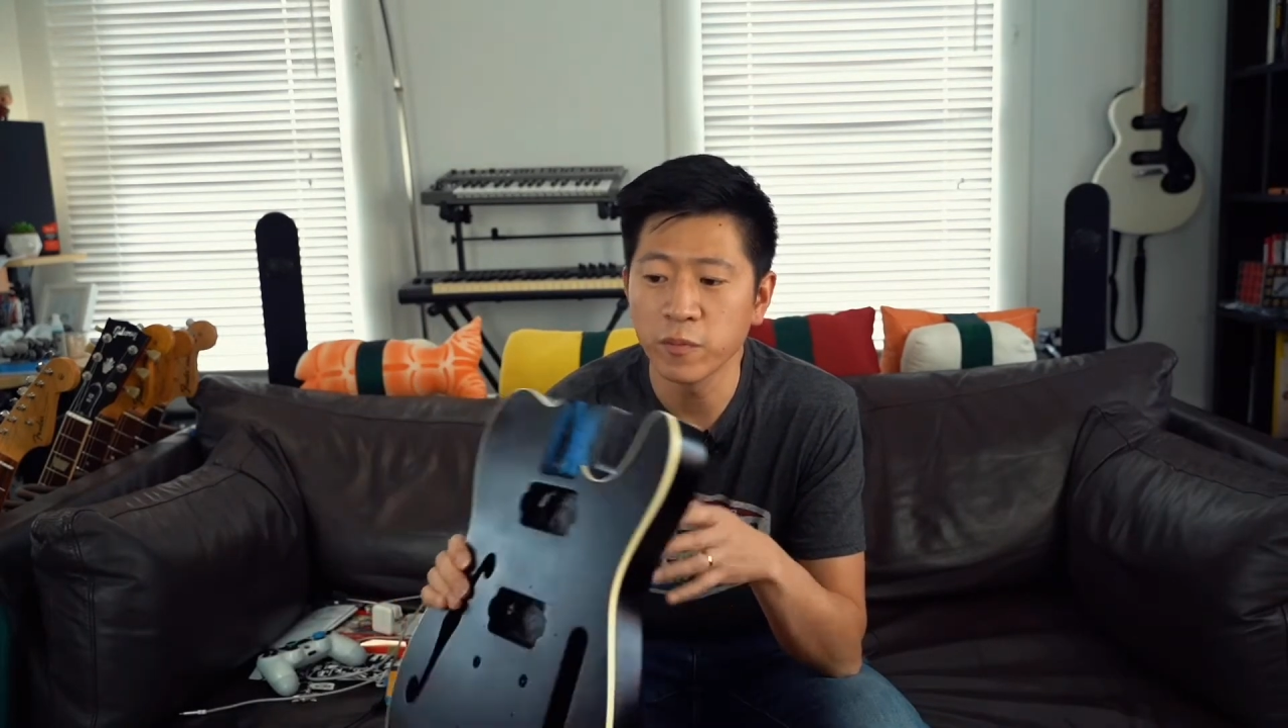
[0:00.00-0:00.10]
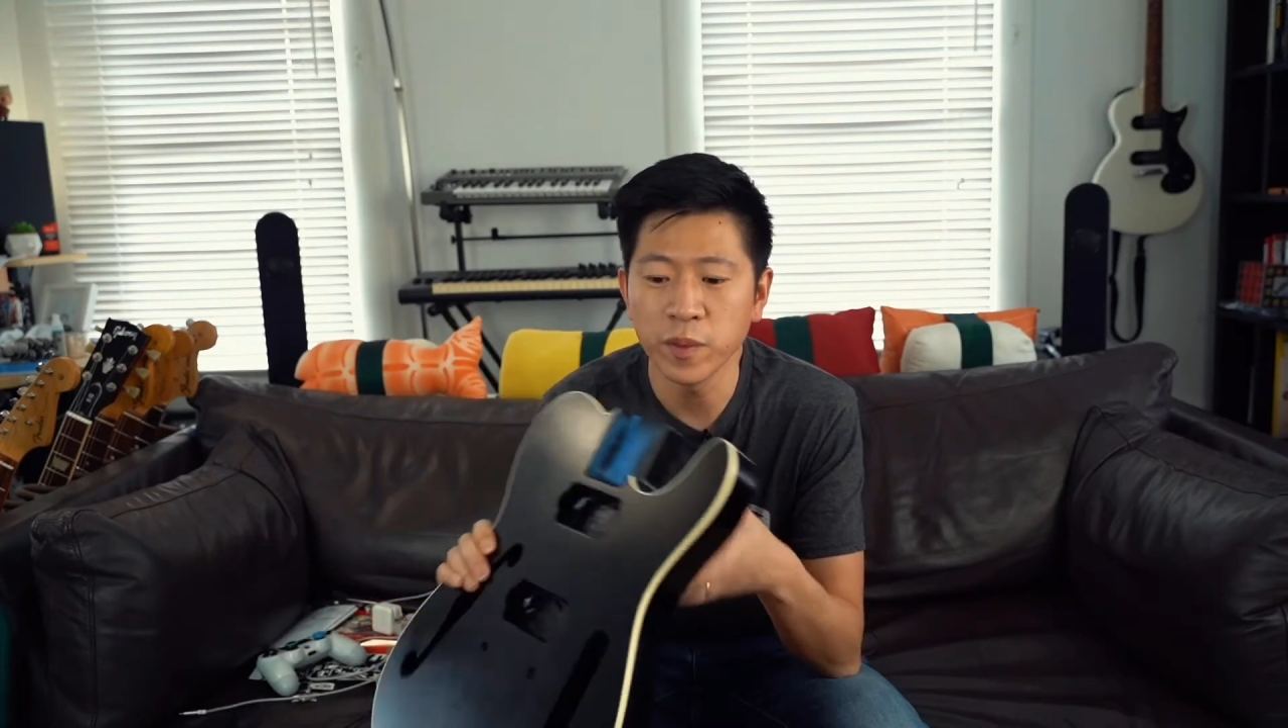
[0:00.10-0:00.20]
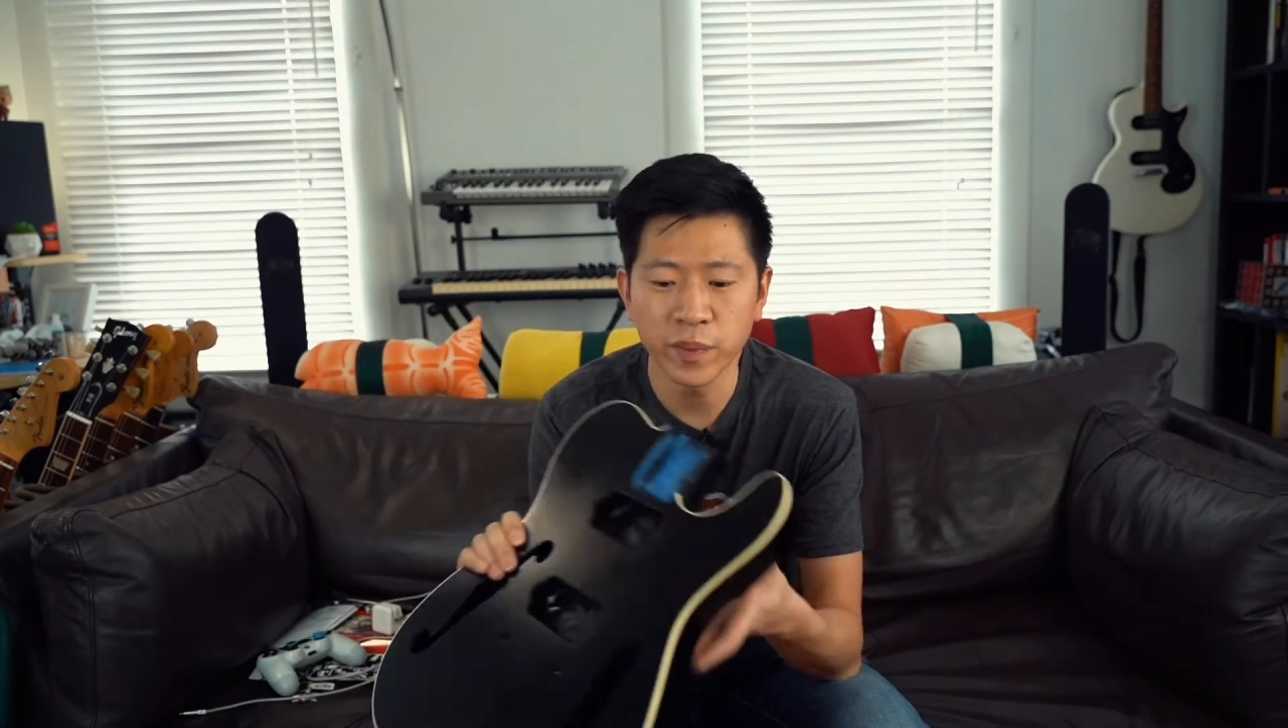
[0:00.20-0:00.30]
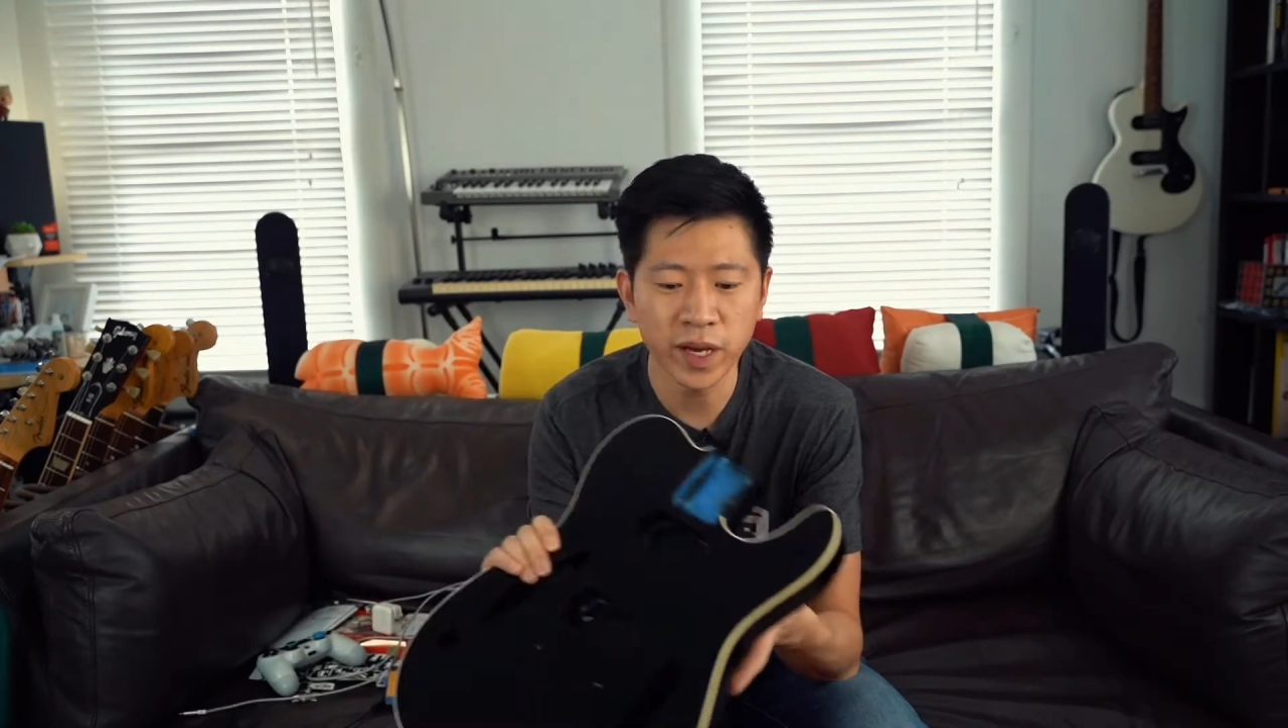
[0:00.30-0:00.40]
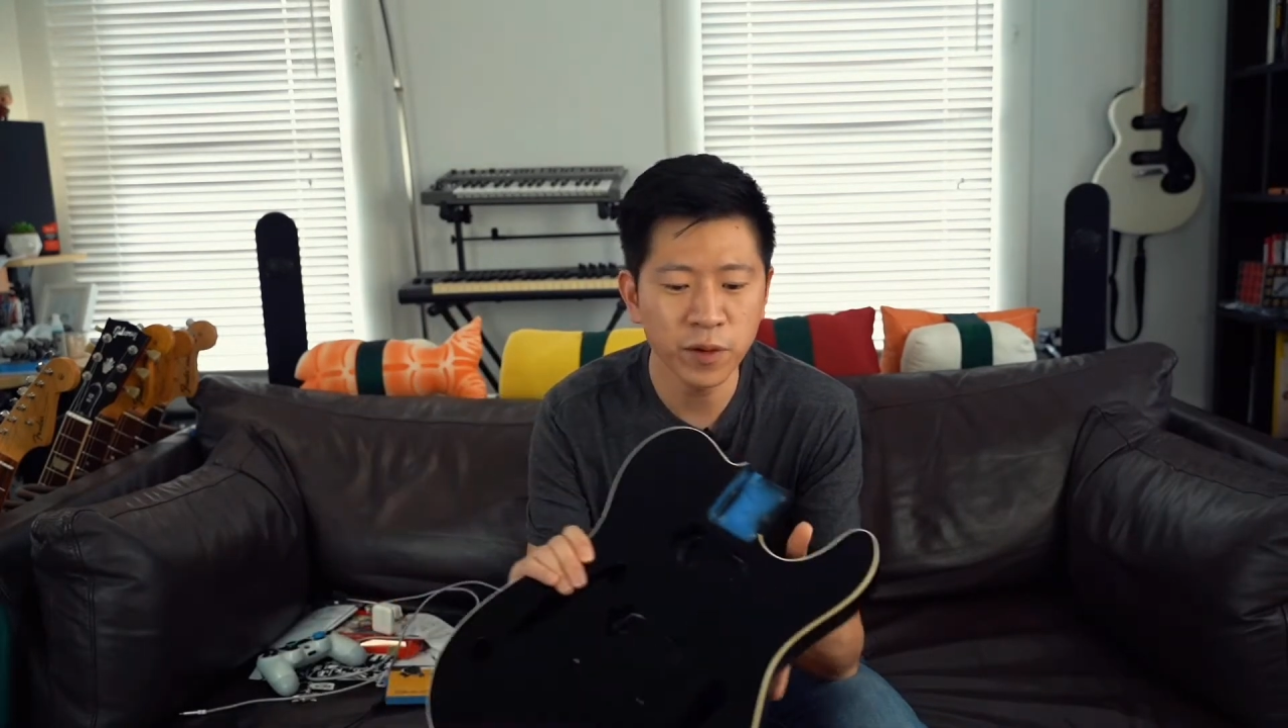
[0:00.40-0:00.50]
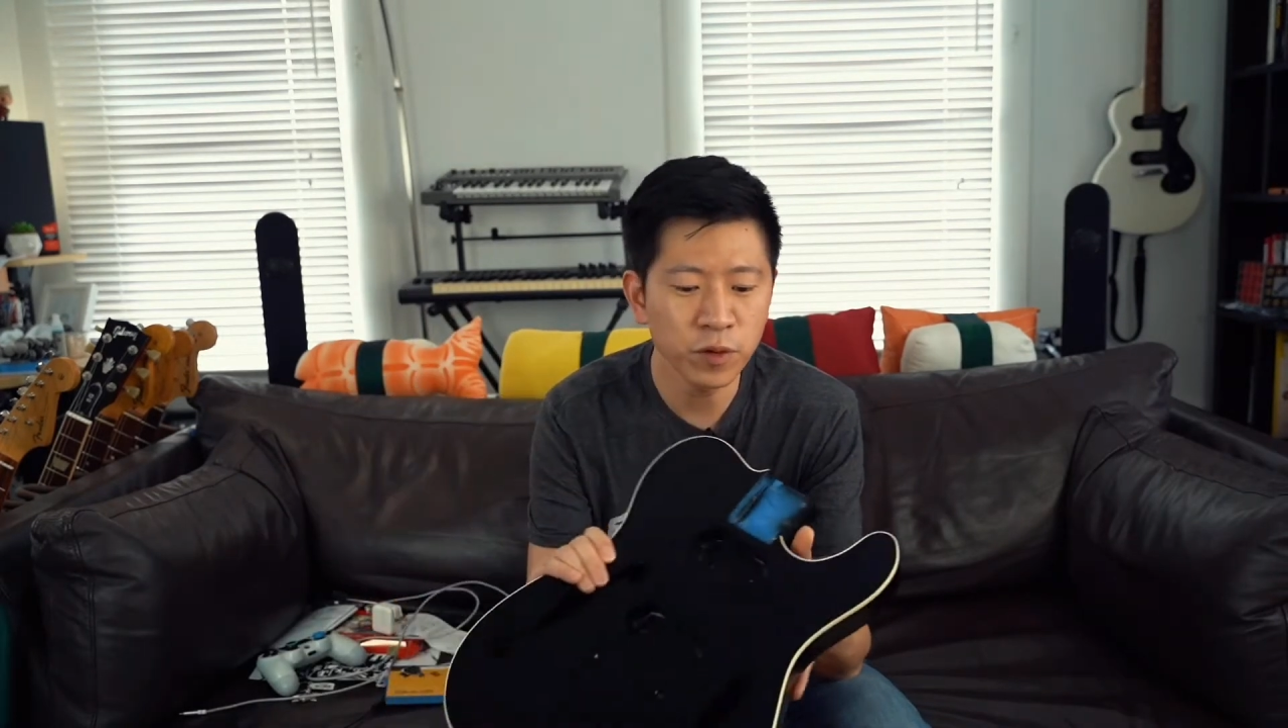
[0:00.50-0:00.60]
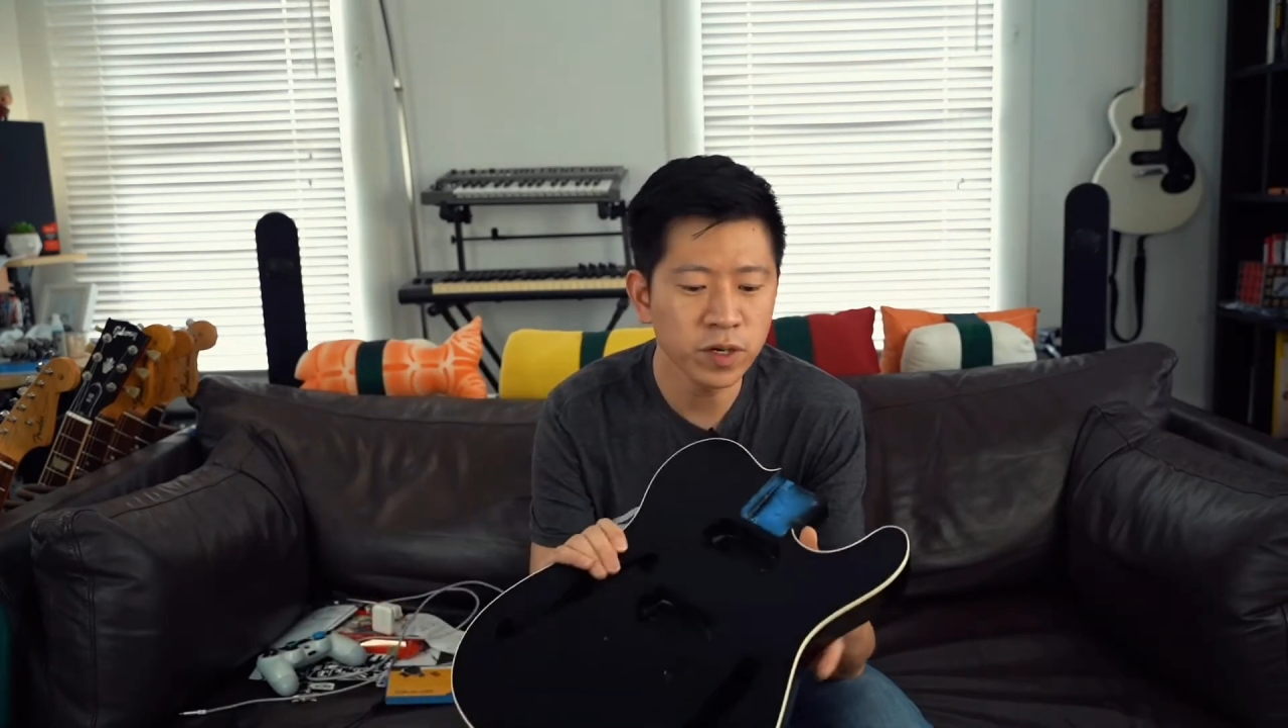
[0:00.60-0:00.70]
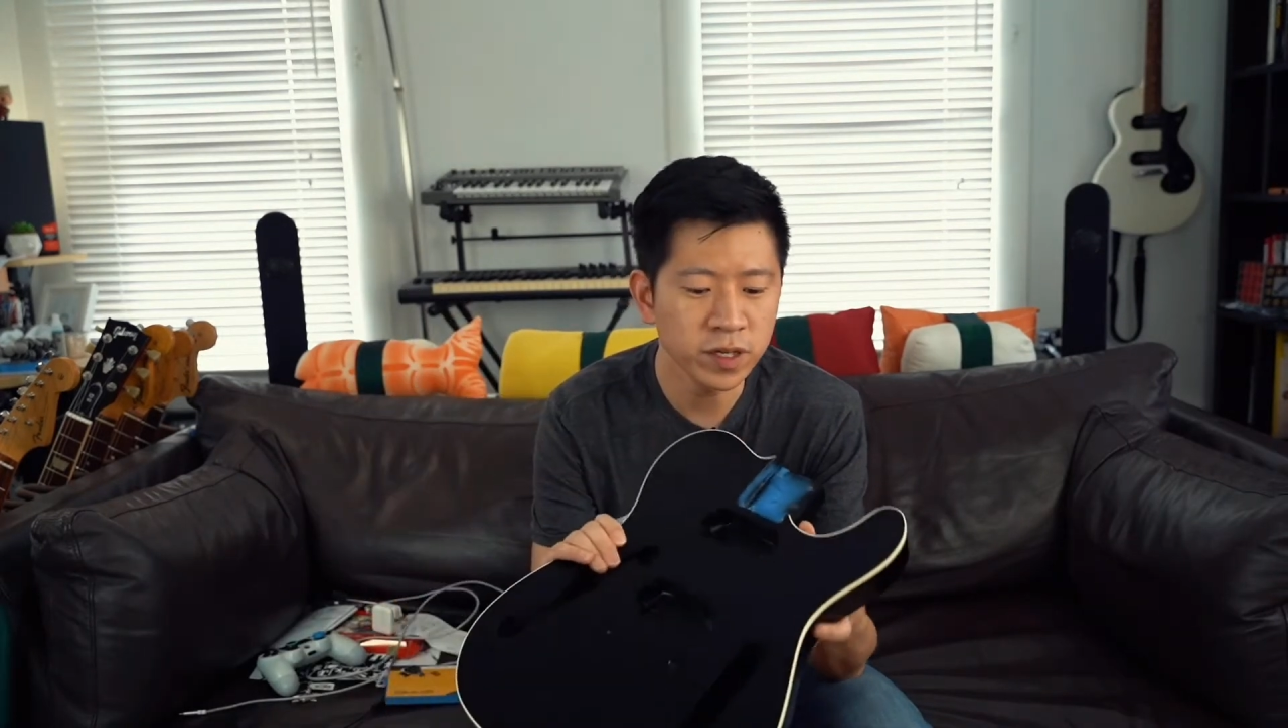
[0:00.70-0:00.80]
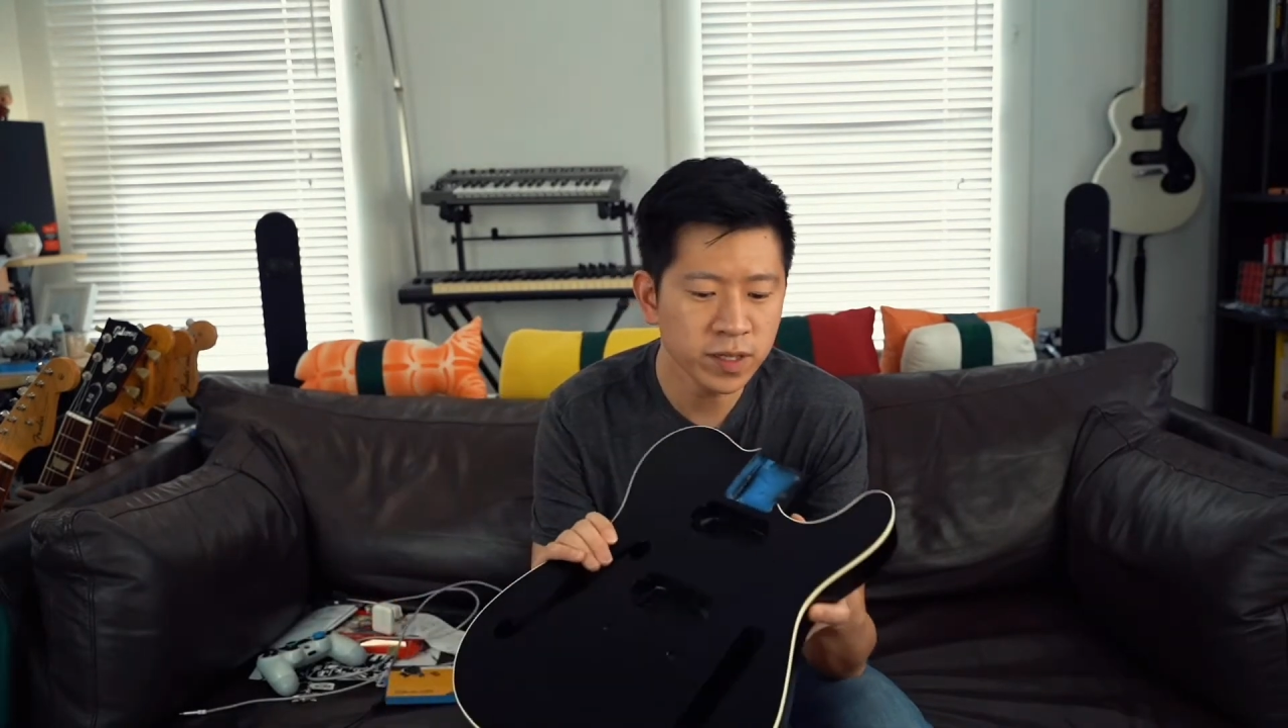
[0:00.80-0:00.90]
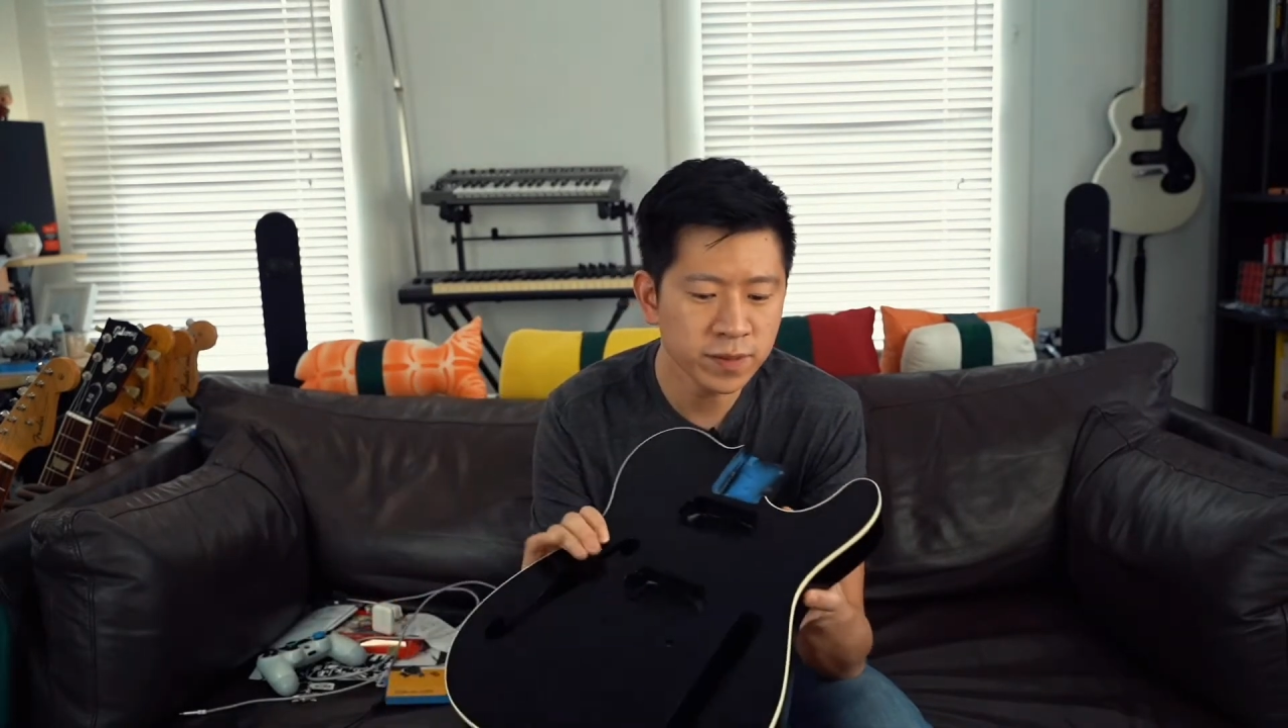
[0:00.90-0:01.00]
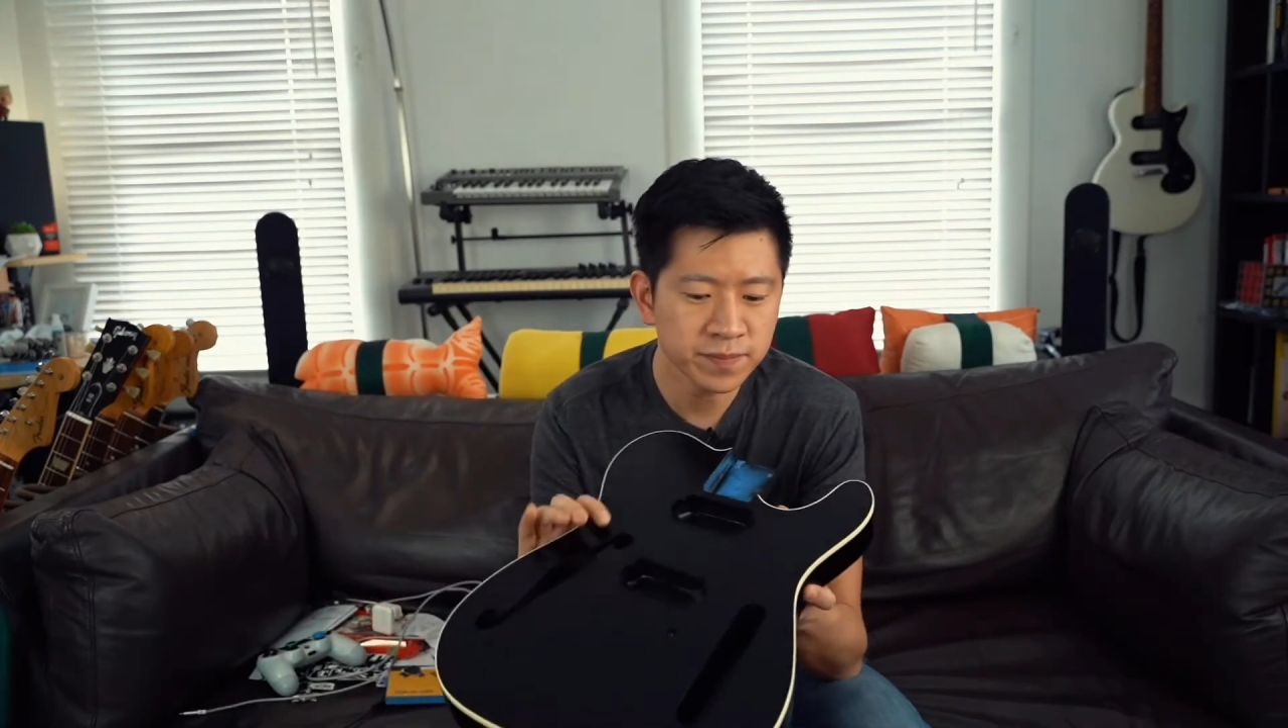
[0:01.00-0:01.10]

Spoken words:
the bare wood,